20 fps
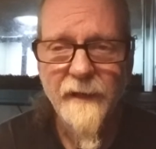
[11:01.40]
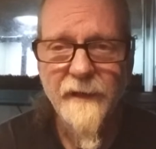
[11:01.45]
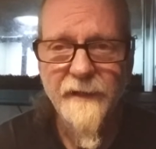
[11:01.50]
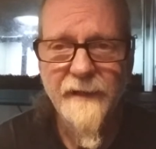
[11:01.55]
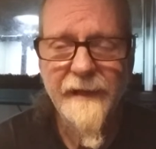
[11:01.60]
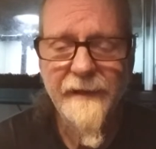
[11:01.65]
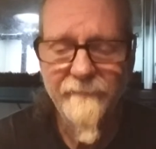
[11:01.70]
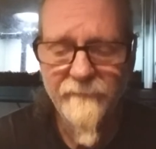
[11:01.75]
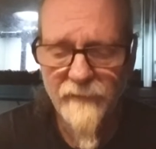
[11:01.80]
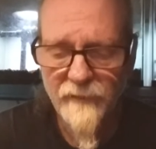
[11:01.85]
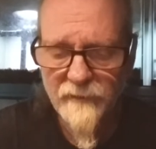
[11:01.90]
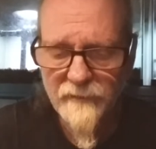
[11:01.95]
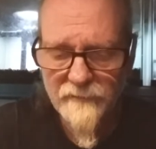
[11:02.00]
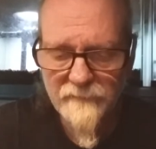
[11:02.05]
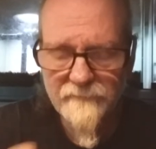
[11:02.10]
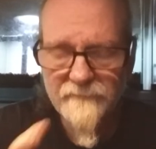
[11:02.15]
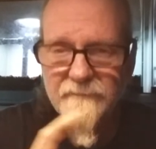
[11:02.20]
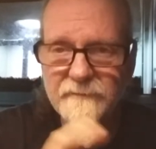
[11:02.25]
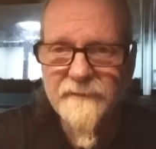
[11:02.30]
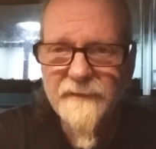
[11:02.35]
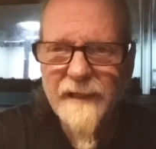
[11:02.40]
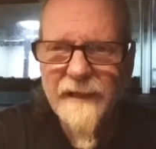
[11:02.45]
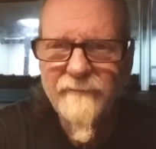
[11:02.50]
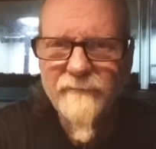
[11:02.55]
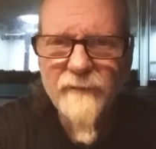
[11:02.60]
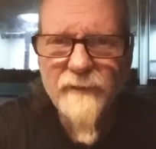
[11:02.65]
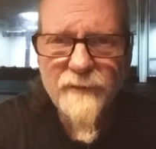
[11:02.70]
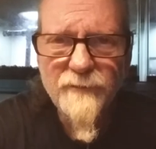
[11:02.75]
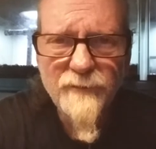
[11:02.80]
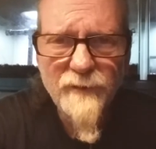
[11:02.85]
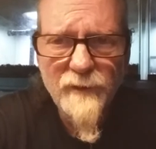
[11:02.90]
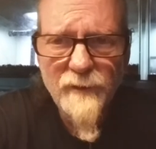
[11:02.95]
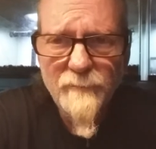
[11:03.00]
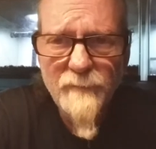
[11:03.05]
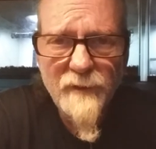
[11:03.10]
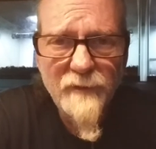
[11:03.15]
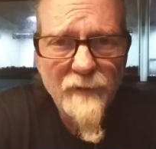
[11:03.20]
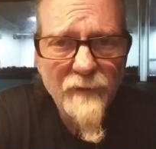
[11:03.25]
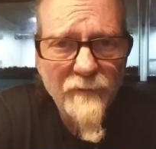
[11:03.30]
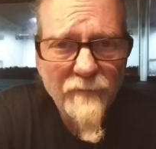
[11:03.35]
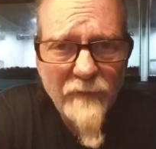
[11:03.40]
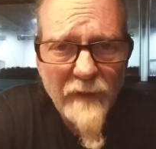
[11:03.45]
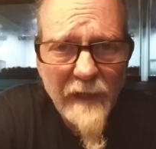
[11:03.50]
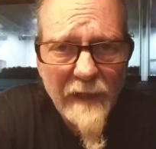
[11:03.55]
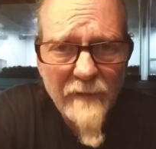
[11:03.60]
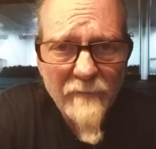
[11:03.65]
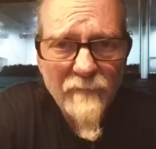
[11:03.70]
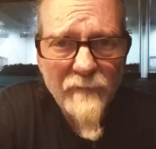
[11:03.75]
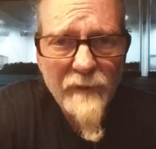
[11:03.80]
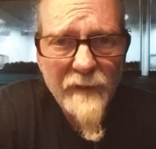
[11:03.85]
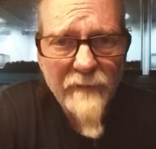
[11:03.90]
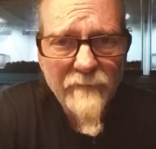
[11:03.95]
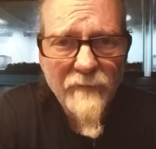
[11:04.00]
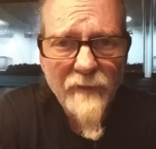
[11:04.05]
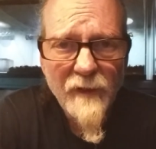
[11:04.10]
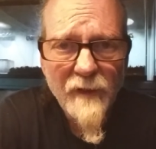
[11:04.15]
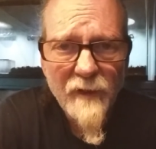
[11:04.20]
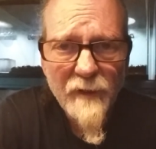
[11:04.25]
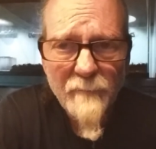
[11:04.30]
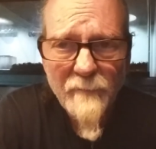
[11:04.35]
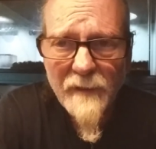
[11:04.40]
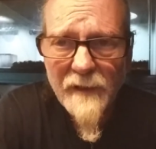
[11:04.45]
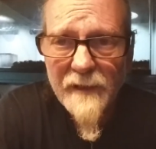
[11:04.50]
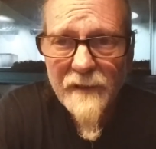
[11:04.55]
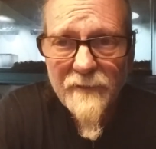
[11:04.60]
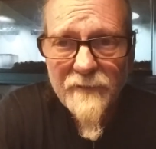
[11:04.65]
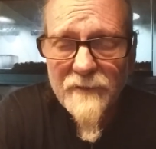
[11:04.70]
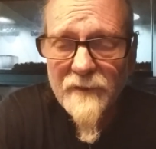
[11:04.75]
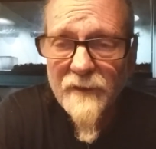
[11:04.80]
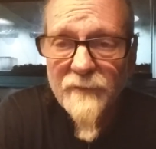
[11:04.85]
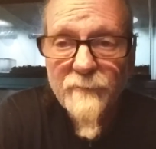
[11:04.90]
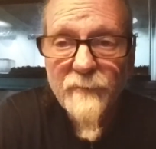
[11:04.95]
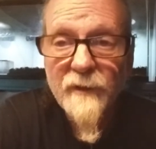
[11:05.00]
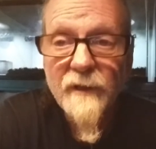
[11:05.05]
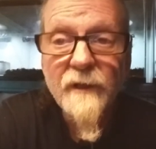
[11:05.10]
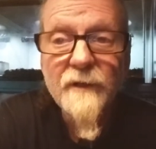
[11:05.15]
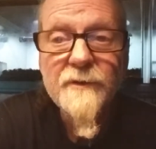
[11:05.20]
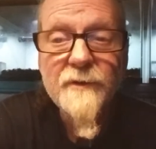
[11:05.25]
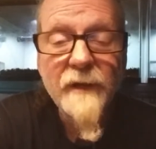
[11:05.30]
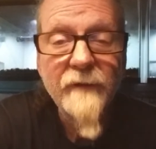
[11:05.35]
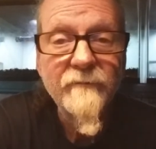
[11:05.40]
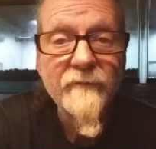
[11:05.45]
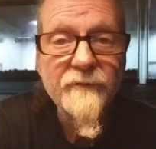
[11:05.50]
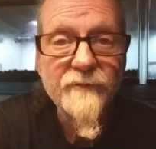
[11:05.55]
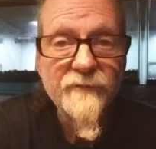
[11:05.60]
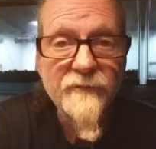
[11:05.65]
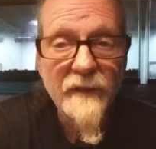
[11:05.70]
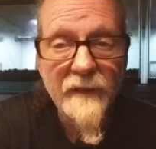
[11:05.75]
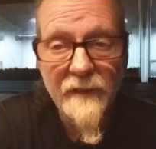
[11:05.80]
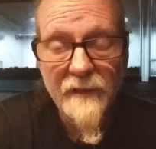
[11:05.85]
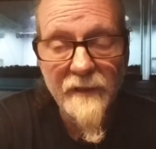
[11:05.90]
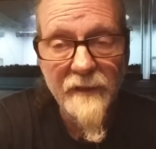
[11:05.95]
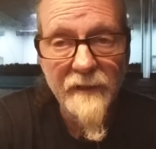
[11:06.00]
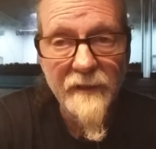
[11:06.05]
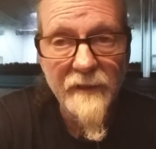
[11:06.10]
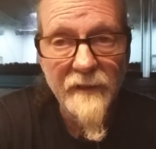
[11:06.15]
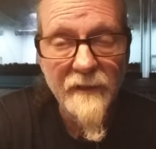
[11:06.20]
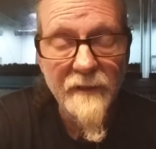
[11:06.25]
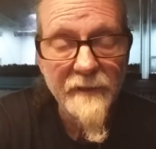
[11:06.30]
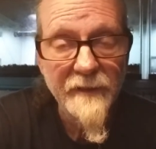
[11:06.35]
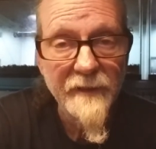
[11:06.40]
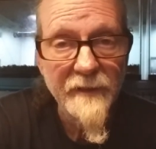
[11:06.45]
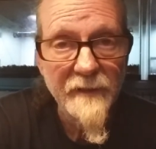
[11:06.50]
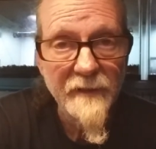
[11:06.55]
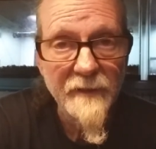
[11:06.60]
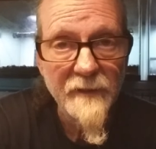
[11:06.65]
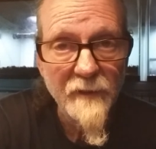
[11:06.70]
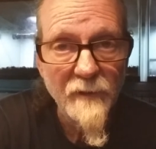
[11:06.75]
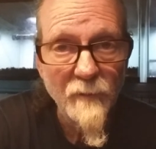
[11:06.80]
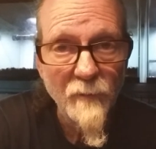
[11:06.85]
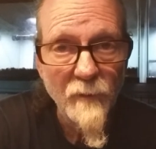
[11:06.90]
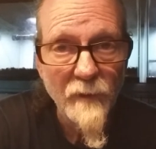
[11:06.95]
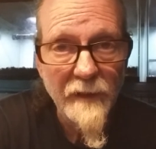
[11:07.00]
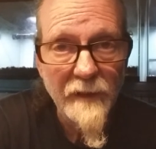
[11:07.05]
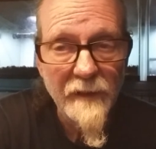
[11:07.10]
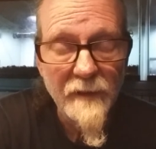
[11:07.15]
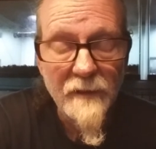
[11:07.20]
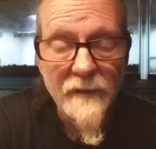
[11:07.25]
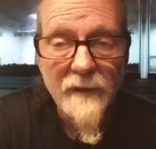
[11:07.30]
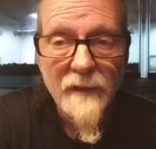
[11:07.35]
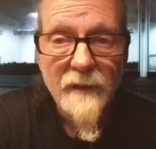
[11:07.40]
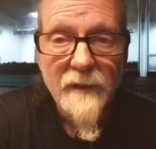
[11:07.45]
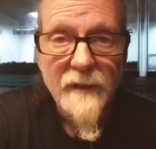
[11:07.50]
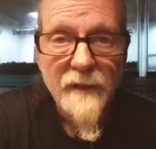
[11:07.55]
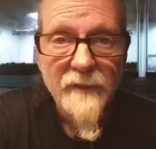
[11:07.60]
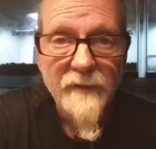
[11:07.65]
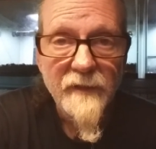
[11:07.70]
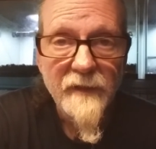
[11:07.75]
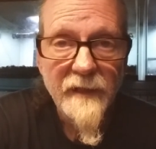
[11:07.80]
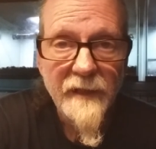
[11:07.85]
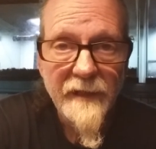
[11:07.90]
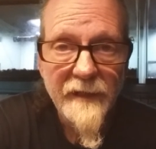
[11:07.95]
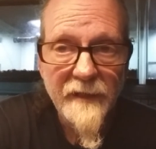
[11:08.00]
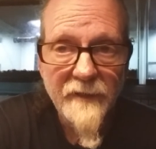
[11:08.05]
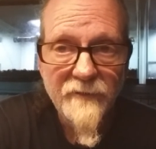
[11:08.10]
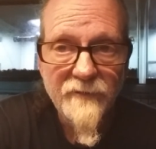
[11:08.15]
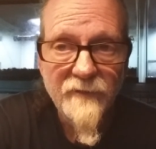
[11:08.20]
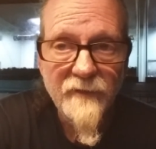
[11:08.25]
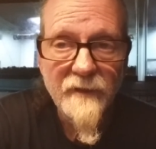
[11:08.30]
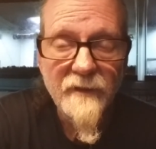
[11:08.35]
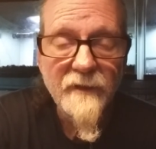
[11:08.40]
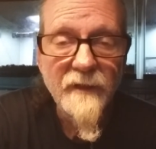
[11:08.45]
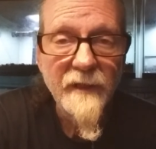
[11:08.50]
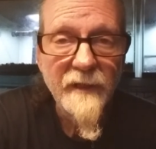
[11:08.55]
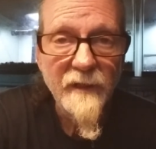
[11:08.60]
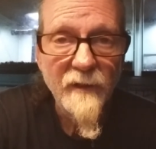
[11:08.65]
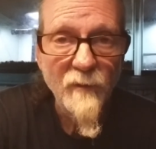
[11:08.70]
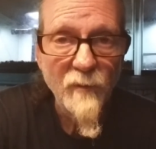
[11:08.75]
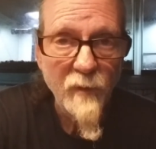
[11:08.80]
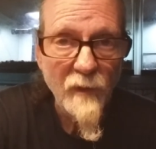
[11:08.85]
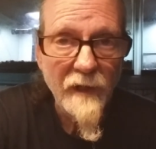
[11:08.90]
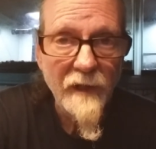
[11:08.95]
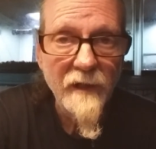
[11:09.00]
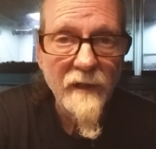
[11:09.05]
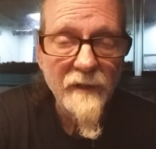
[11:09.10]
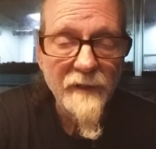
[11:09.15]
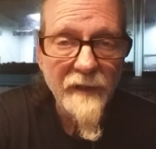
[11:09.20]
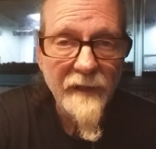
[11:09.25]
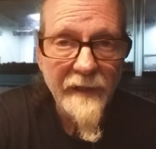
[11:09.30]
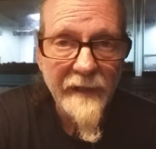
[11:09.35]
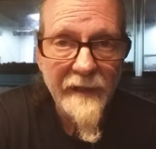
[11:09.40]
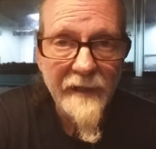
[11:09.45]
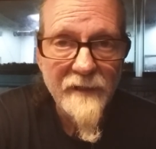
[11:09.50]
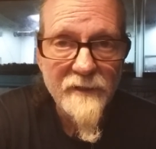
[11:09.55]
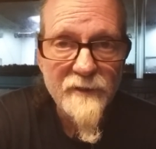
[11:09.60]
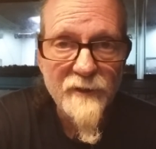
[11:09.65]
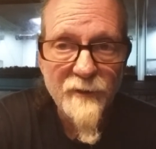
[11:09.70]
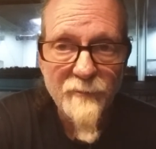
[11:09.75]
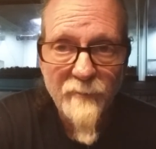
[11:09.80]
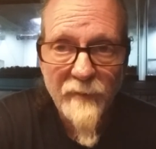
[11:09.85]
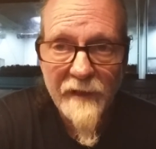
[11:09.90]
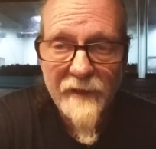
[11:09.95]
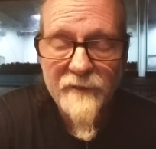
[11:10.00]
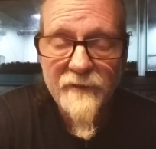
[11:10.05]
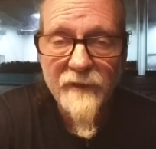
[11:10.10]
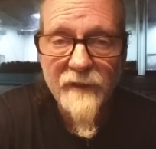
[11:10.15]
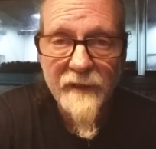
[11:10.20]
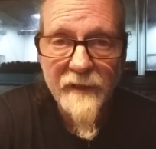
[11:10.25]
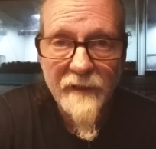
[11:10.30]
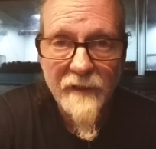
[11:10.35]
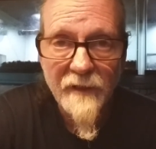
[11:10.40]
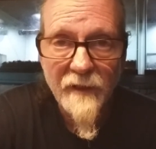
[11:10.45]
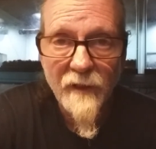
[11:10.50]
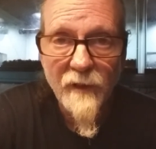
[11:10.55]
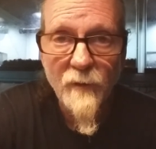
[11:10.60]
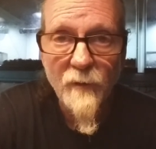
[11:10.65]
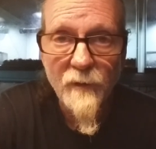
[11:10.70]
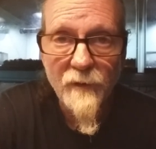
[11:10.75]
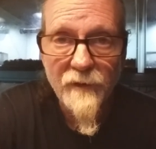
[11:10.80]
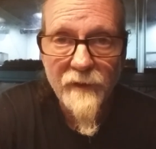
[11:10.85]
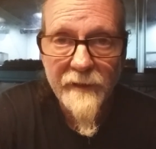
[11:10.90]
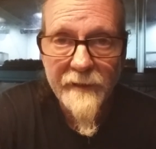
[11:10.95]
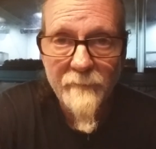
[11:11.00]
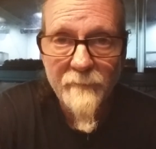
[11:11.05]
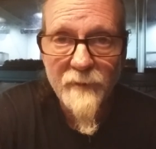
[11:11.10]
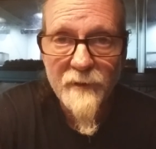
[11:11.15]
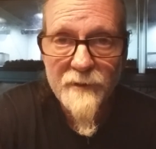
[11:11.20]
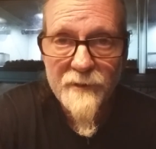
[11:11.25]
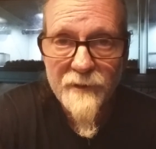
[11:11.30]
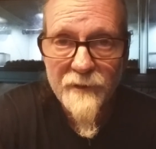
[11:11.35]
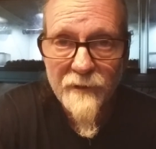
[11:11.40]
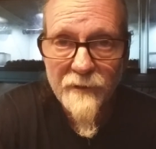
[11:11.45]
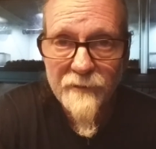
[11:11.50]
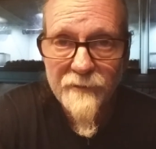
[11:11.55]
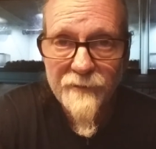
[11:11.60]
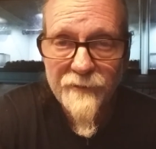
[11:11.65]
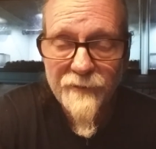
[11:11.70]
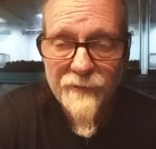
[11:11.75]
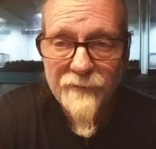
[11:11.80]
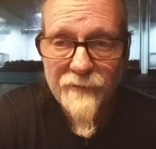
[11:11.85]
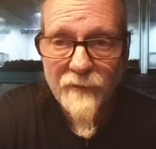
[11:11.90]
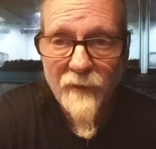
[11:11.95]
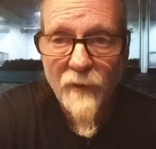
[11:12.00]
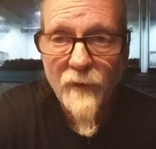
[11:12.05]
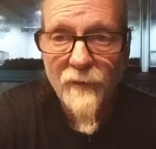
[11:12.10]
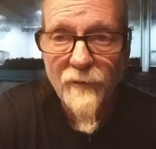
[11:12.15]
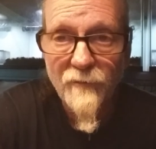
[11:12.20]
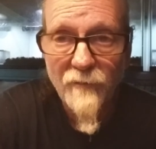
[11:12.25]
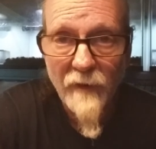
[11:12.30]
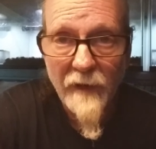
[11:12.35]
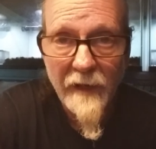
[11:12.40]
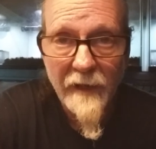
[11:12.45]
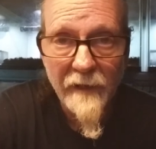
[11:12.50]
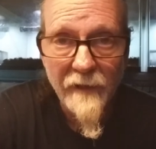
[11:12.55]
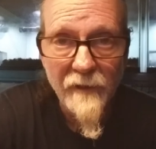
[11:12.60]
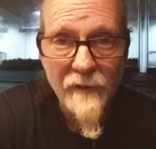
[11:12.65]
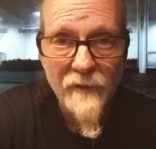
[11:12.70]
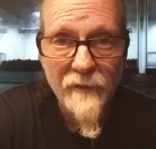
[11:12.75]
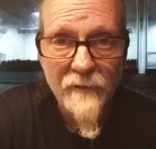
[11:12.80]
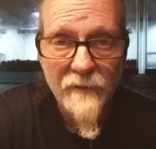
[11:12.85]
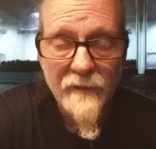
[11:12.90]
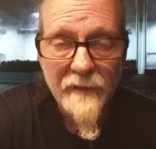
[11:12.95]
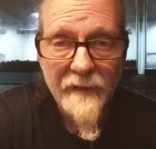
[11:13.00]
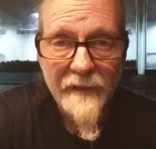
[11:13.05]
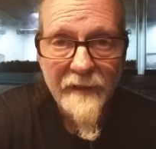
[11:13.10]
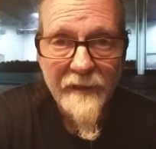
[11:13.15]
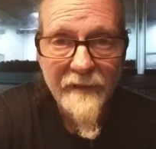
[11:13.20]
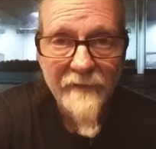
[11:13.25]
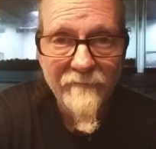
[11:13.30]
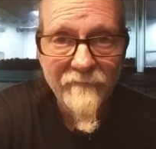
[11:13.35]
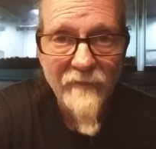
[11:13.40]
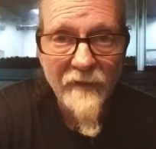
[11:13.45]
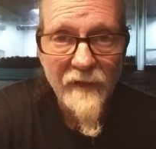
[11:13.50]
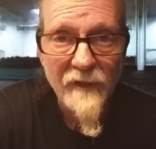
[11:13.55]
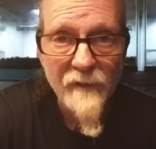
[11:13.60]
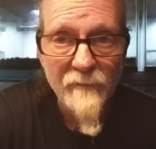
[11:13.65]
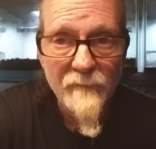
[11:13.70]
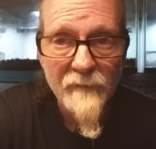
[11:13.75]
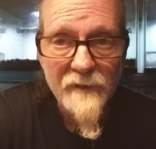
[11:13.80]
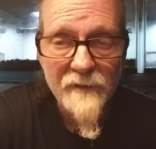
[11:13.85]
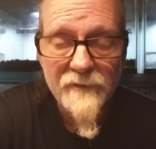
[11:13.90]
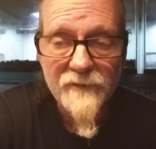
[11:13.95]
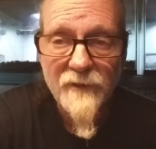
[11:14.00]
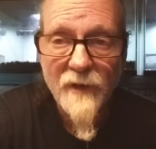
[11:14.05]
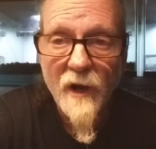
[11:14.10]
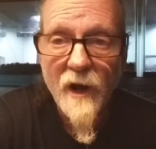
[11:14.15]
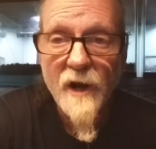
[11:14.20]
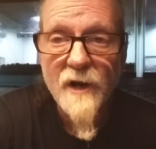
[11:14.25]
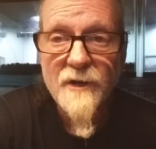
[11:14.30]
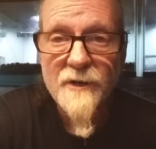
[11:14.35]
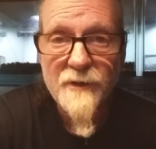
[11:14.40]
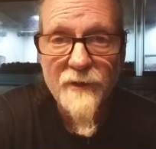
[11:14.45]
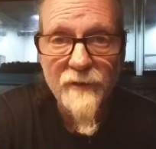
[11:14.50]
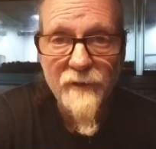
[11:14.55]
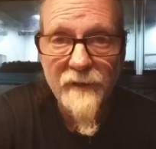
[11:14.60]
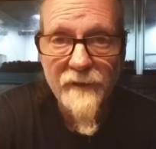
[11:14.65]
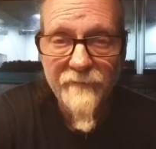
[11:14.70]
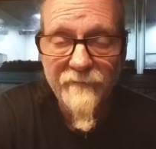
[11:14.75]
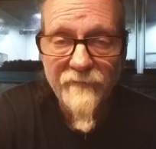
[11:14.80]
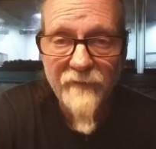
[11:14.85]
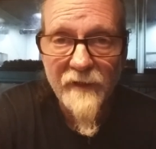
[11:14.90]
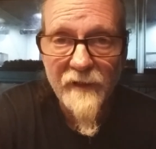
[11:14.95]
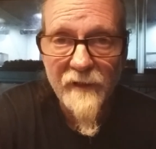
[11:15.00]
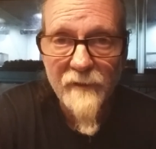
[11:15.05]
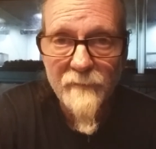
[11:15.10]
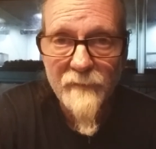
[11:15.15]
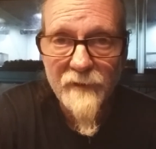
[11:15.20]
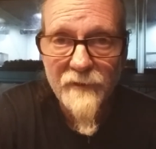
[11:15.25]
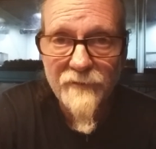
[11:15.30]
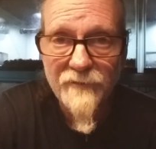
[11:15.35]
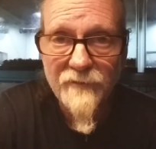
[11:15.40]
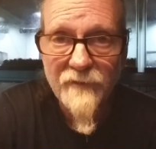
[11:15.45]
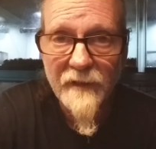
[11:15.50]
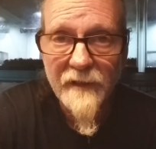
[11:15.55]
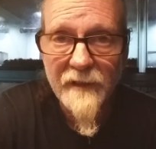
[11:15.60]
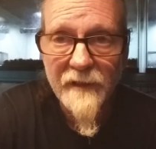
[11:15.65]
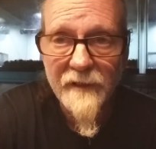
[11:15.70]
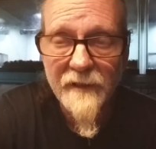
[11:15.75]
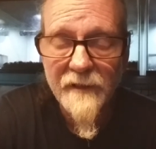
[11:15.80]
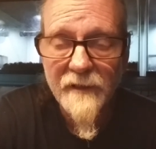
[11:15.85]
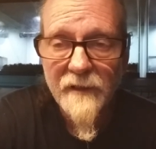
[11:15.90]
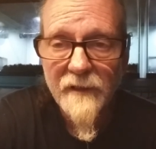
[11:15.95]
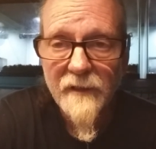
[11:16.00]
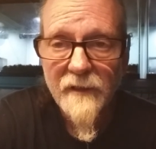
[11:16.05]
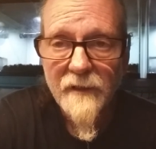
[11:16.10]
never assume that you've gotten rid of all the mites just because you haven't seen any in a little while. The eggs can take a while to hatch, especially at lower temperatures or drier environments. Harsher environments can,